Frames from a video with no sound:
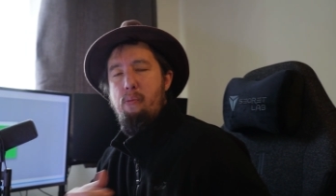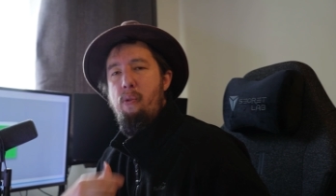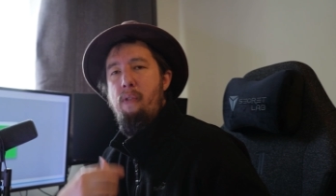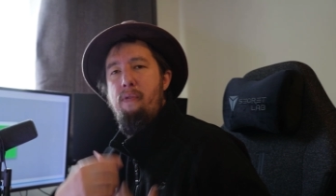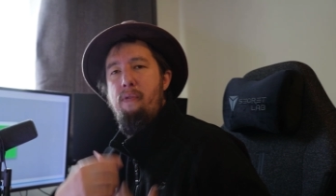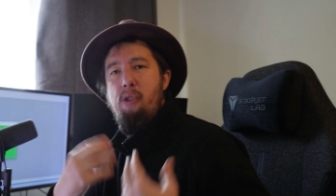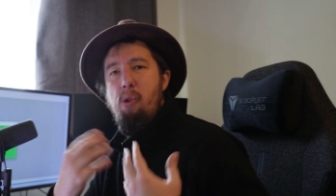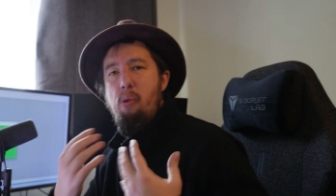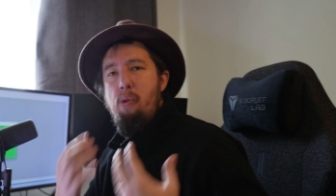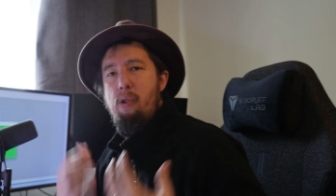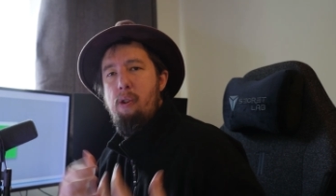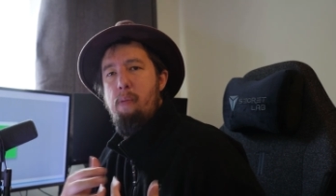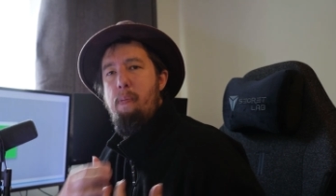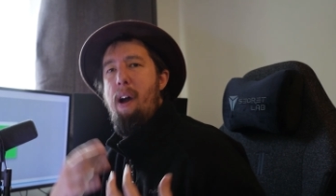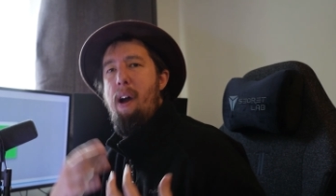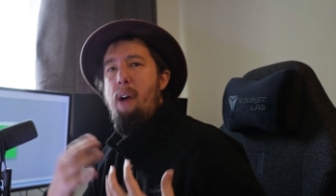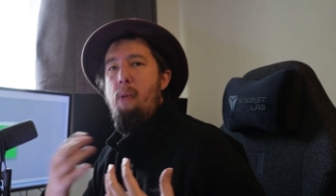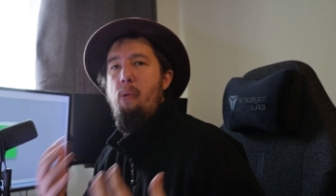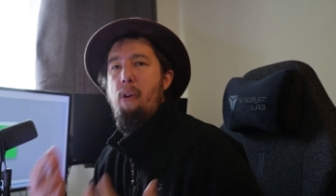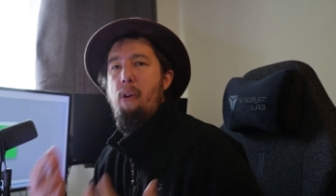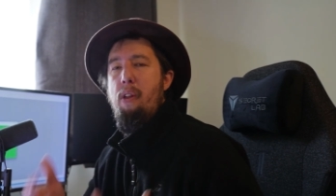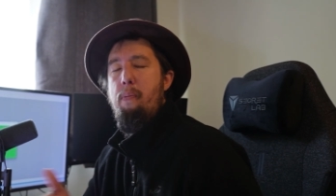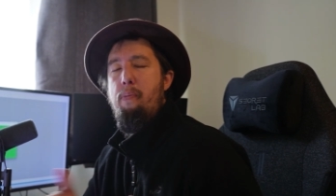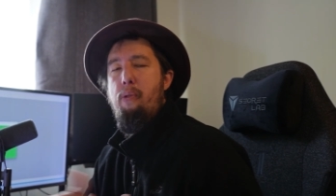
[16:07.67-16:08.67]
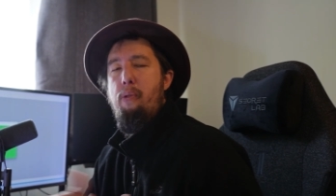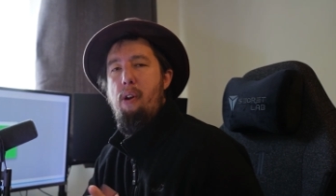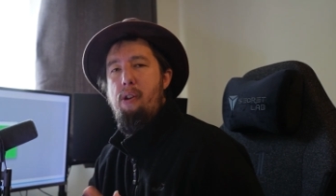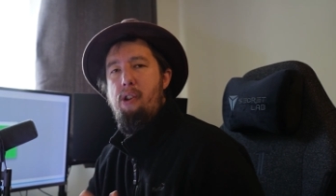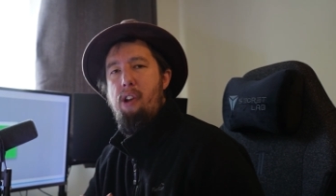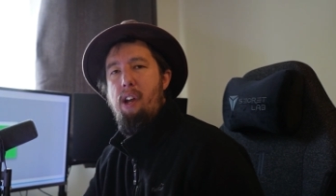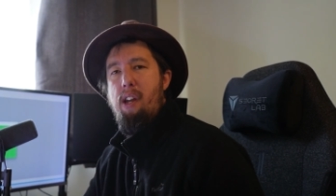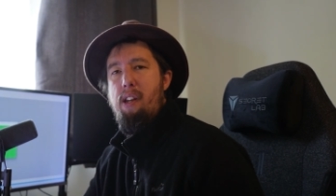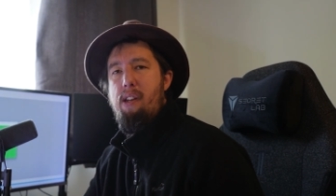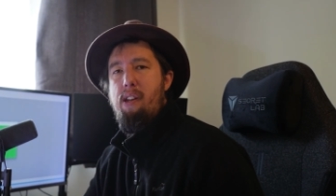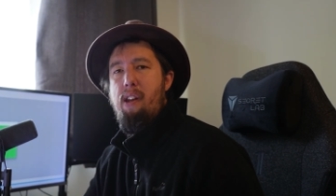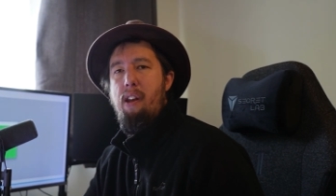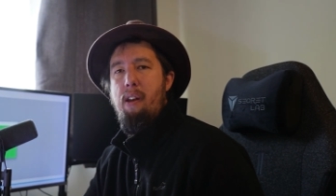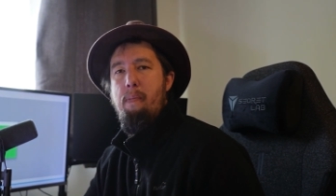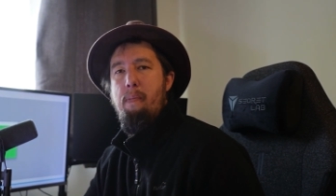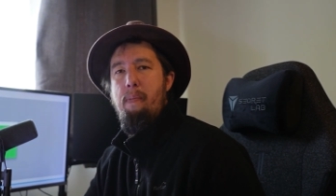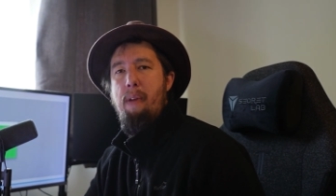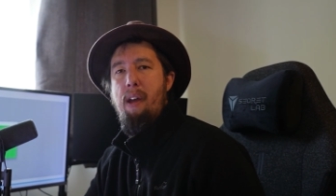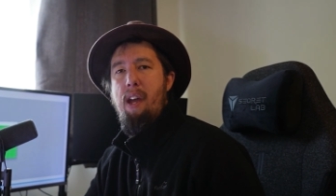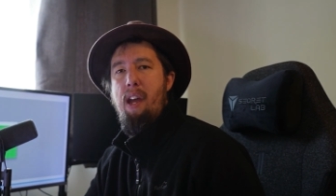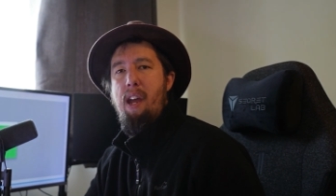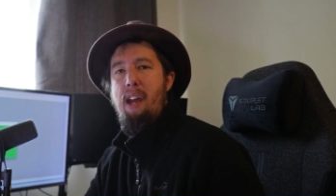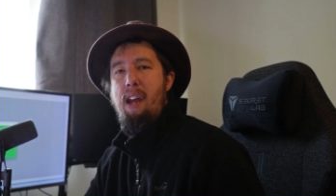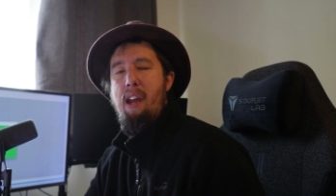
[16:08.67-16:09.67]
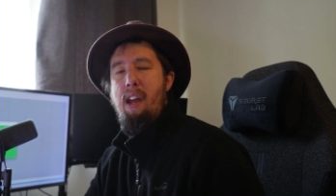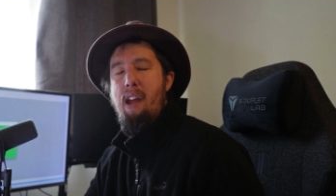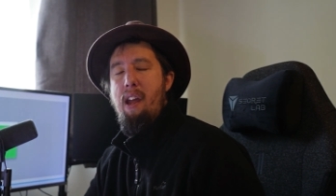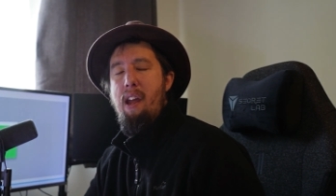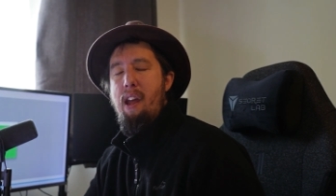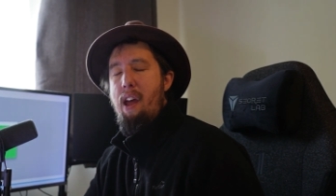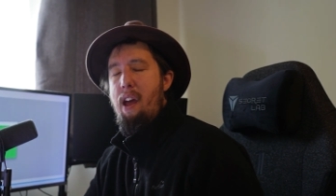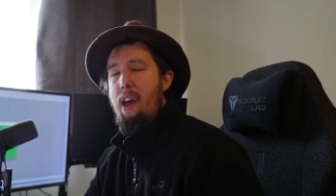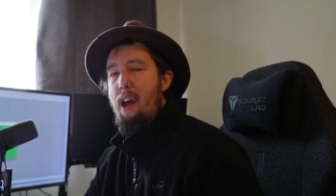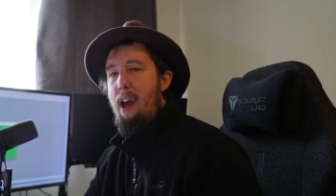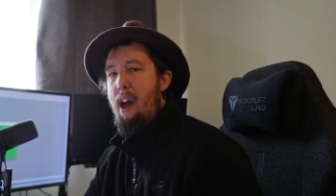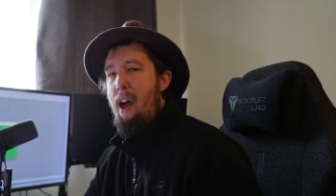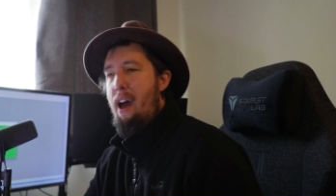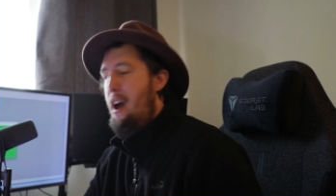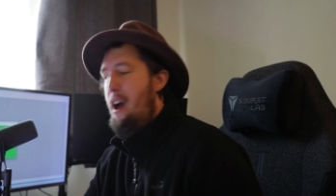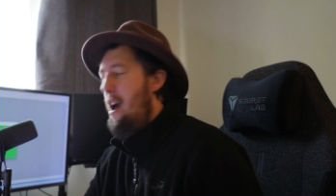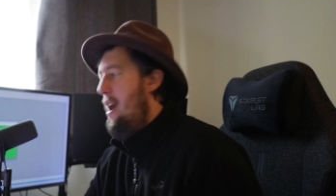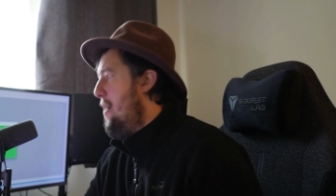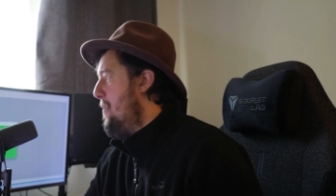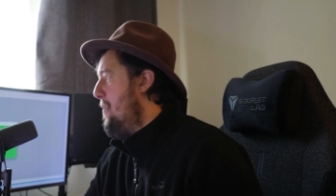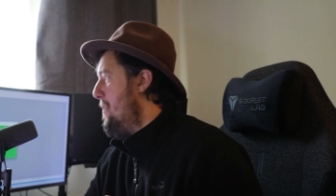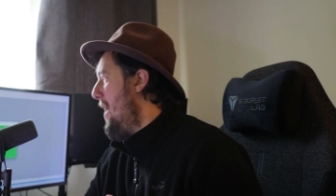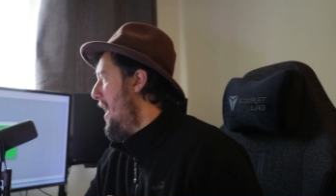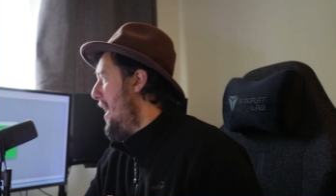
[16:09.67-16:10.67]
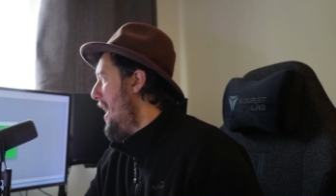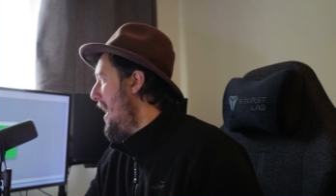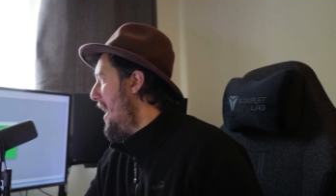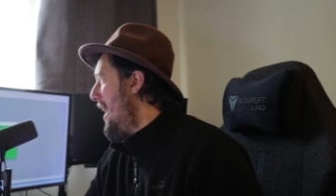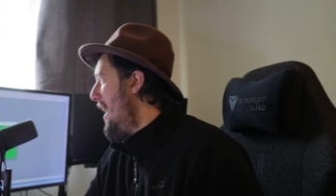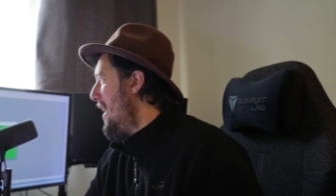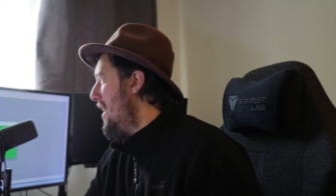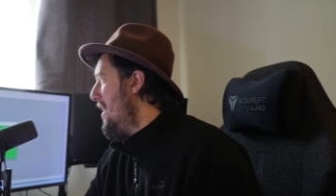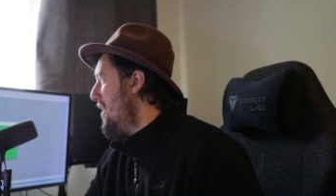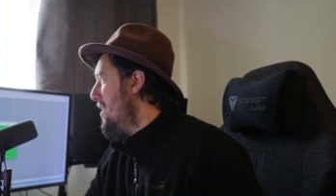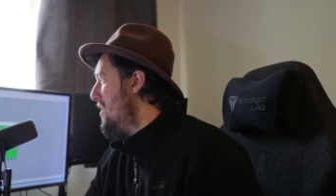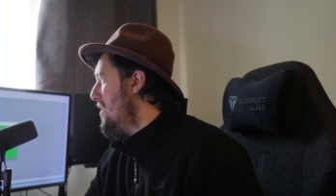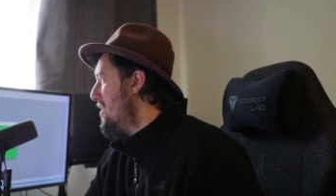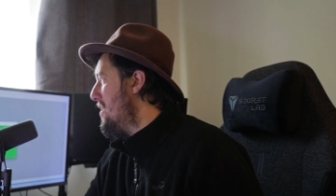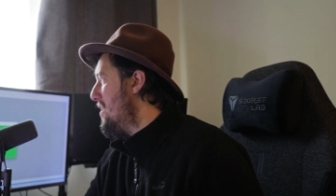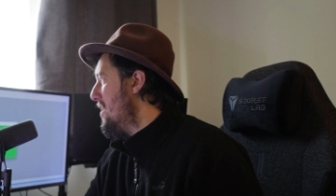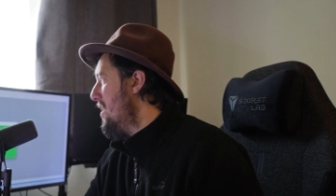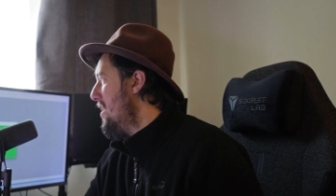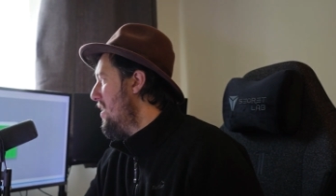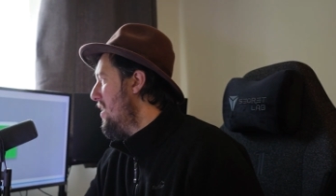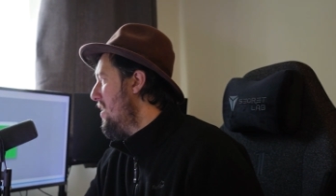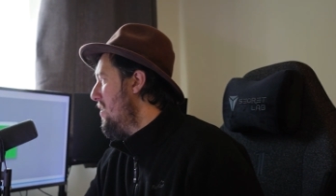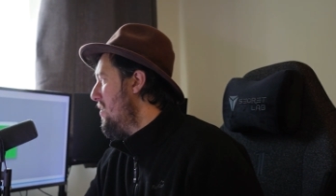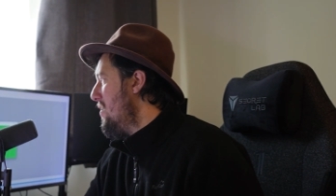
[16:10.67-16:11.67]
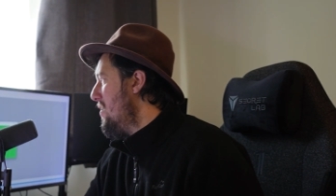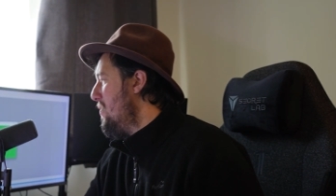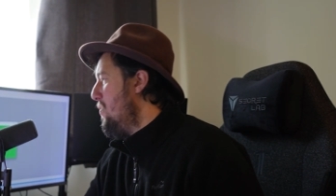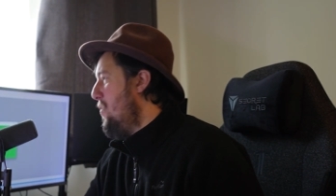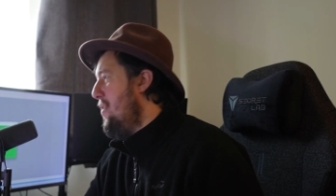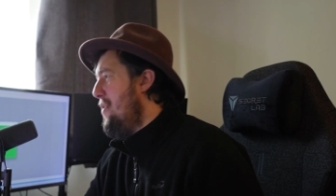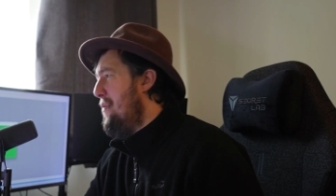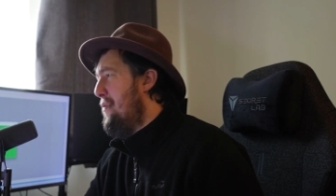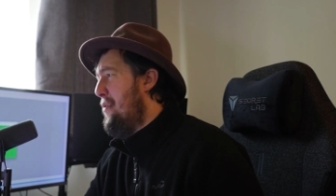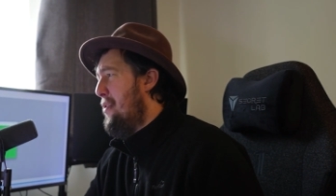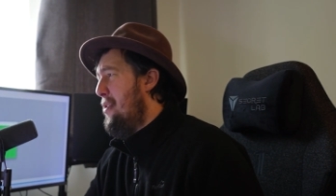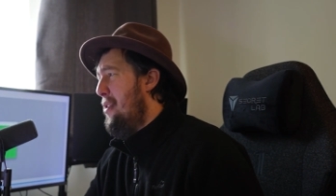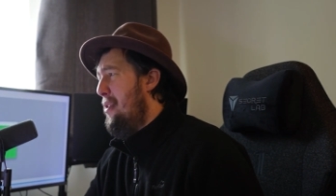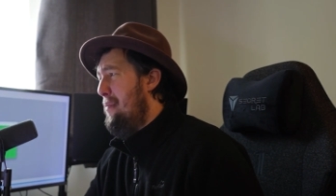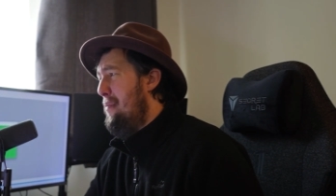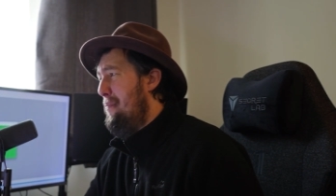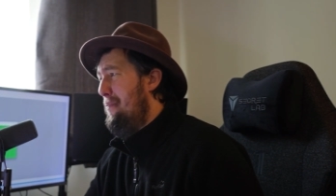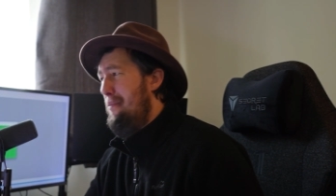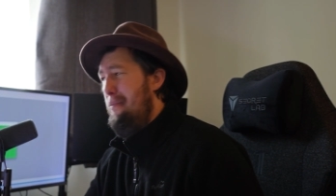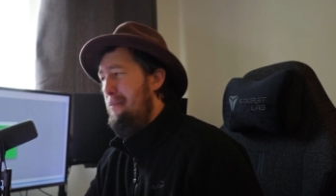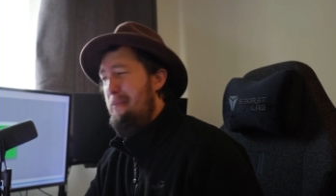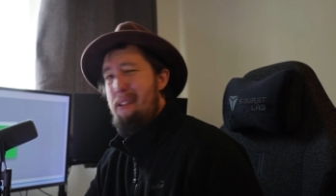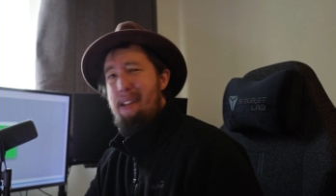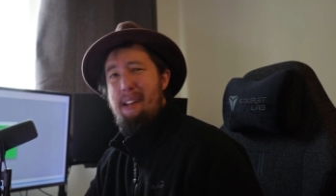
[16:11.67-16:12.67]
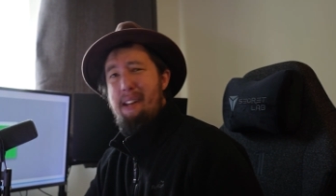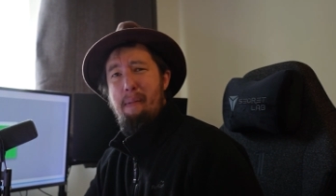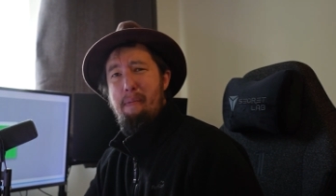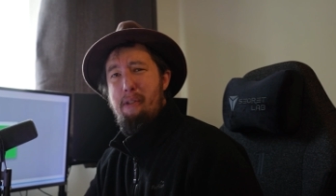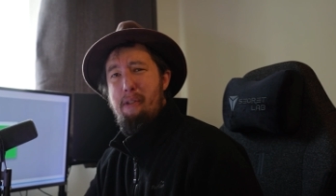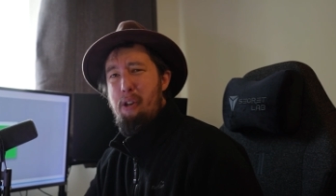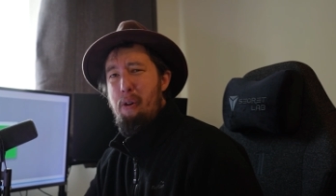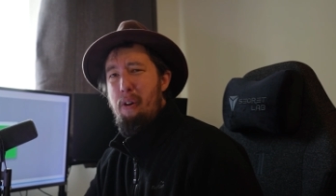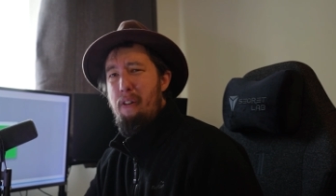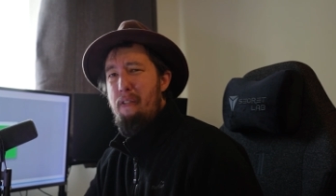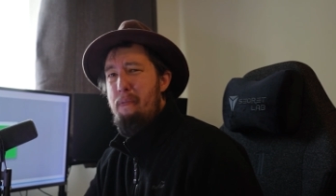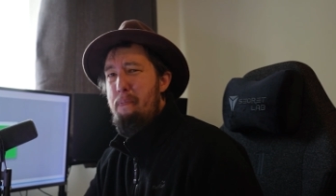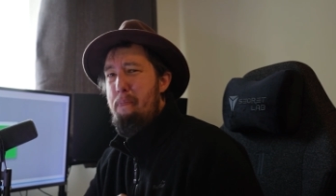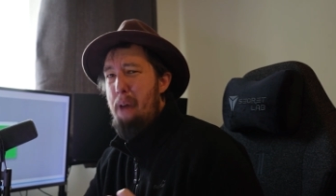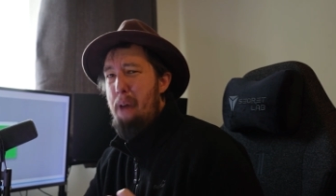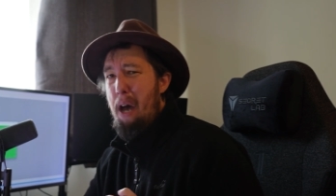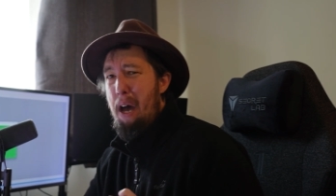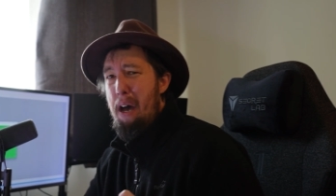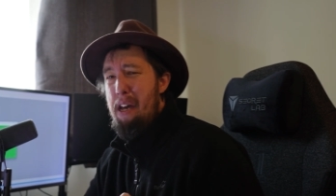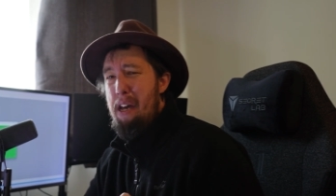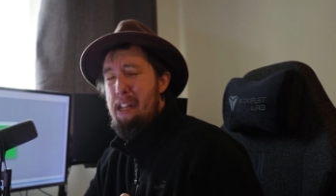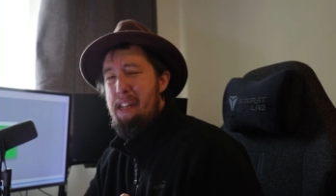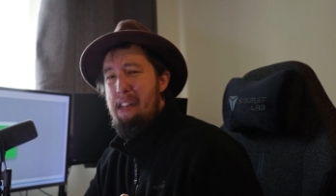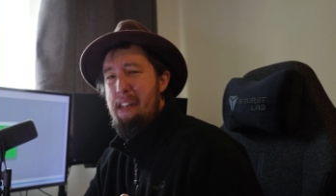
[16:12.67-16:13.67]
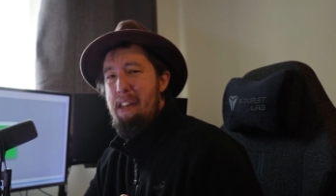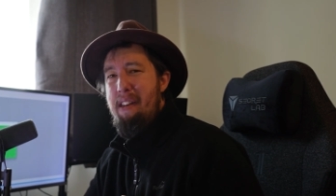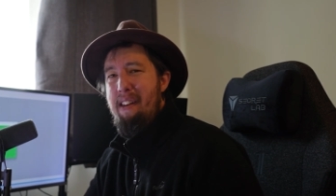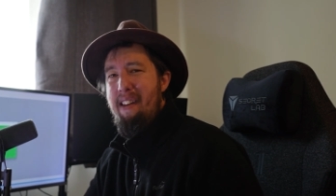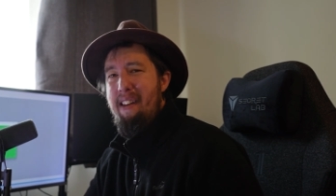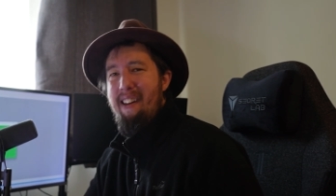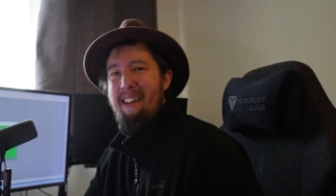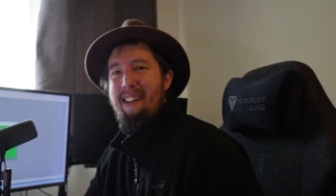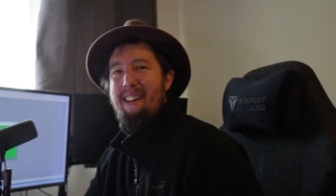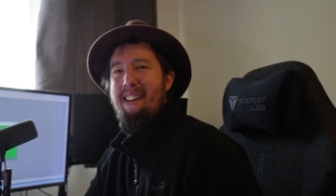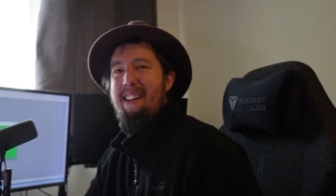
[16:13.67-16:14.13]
We've talked about what the project's going to be, um, and we've got some sort of person.